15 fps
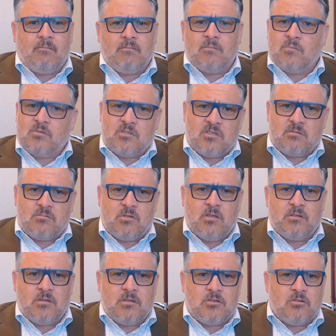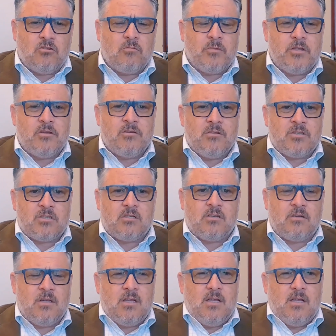Is a term we use to